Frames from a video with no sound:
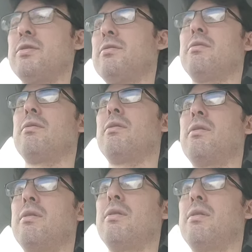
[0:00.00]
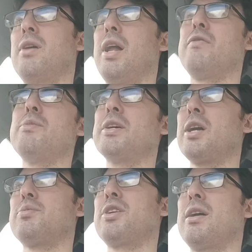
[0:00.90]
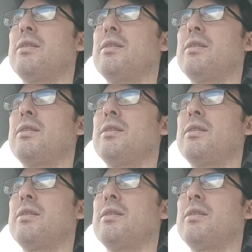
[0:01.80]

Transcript: And everybody got upset,